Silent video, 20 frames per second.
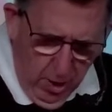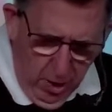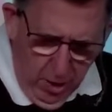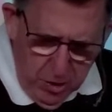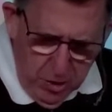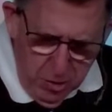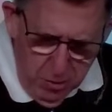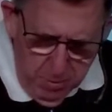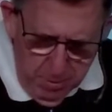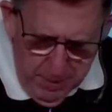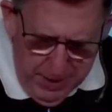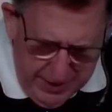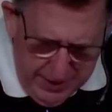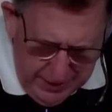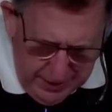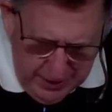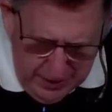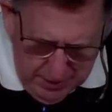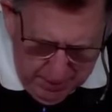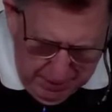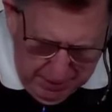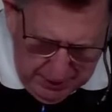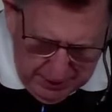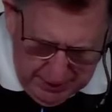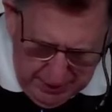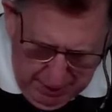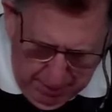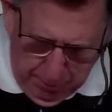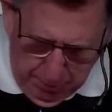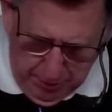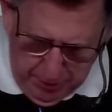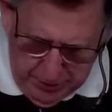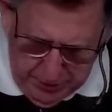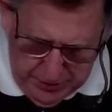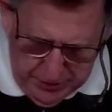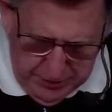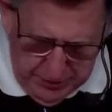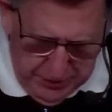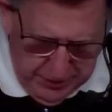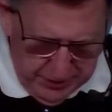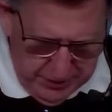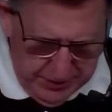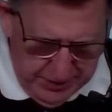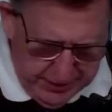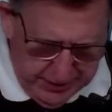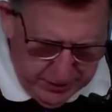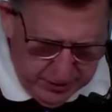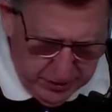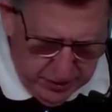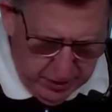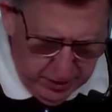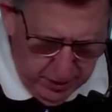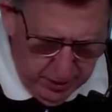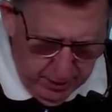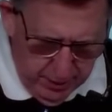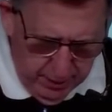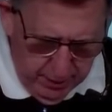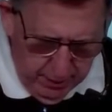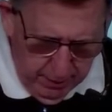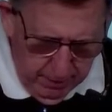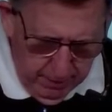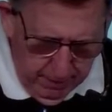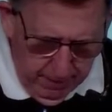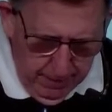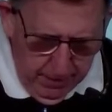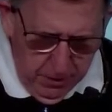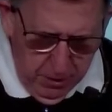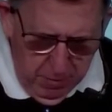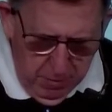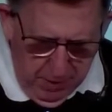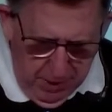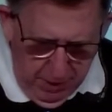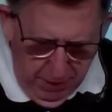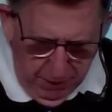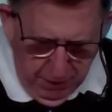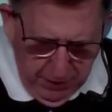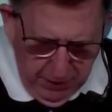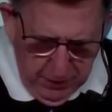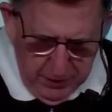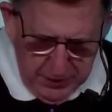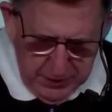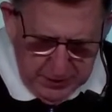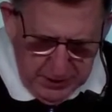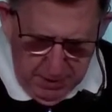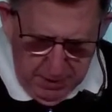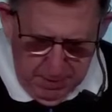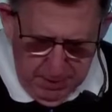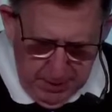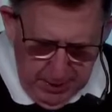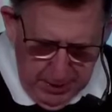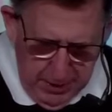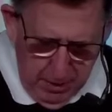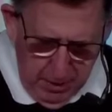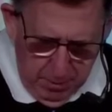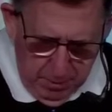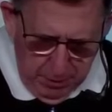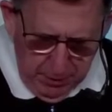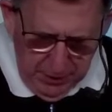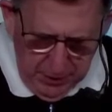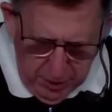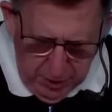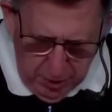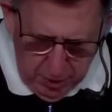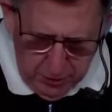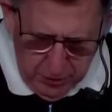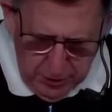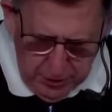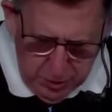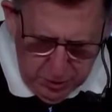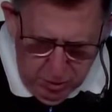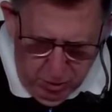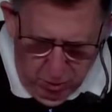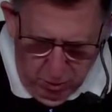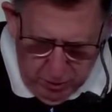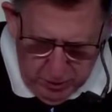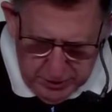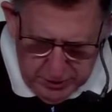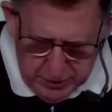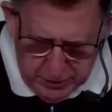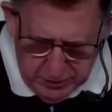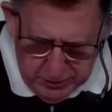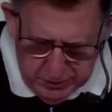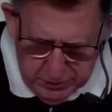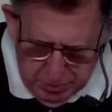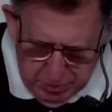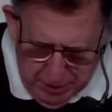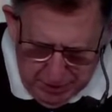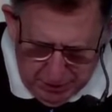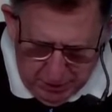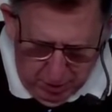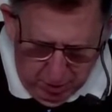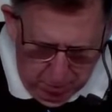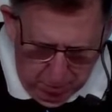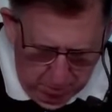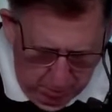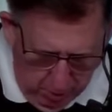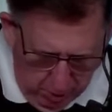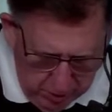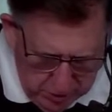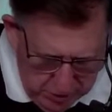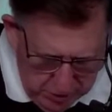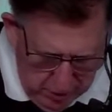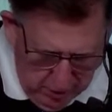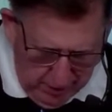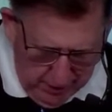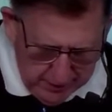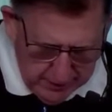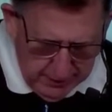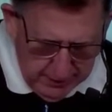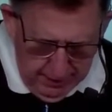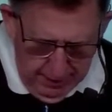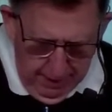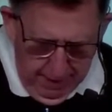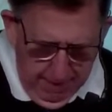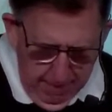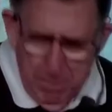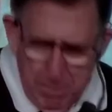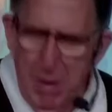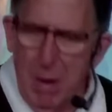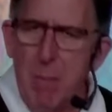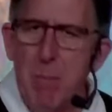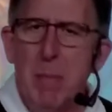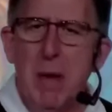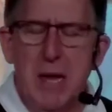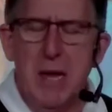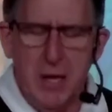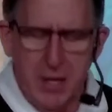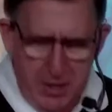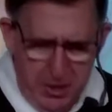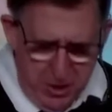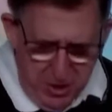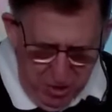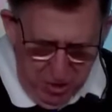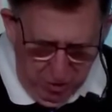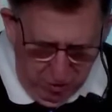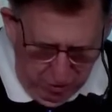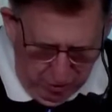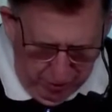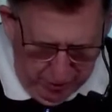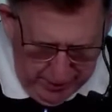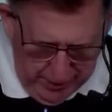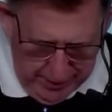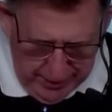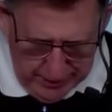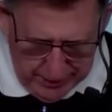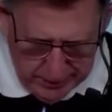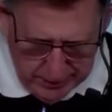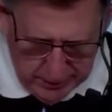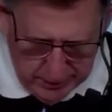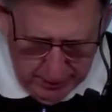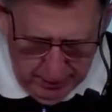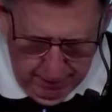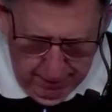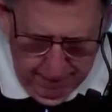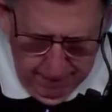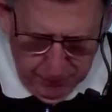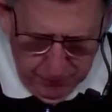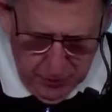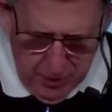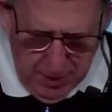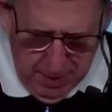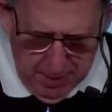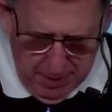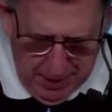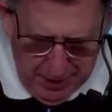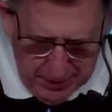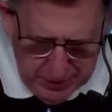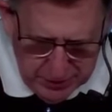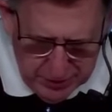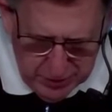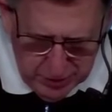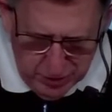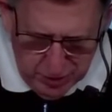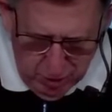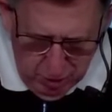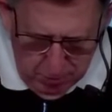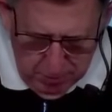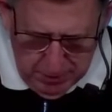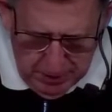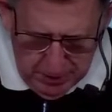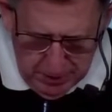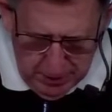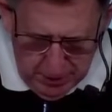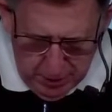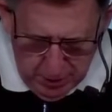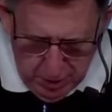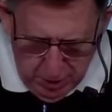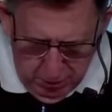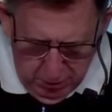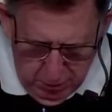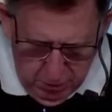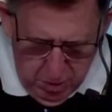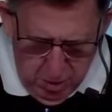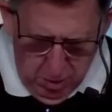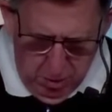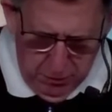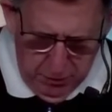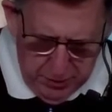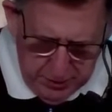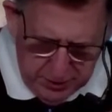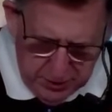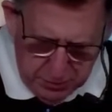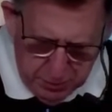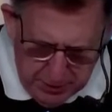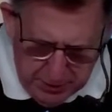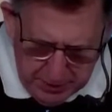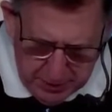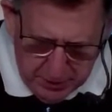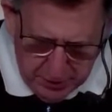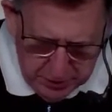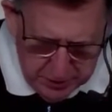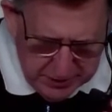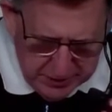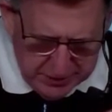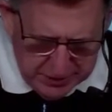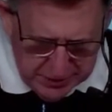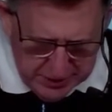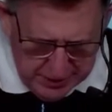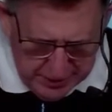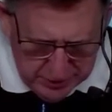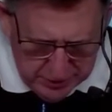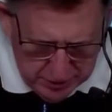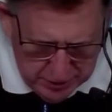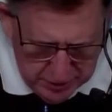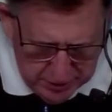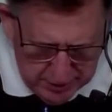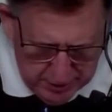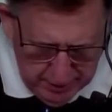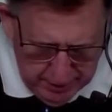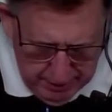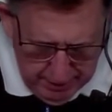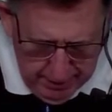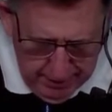are you making about that person's intention? You may feel intimidated, belittled, ignored, disrespected, or marginalized, but be curious about assuming that you know the speaker's intention.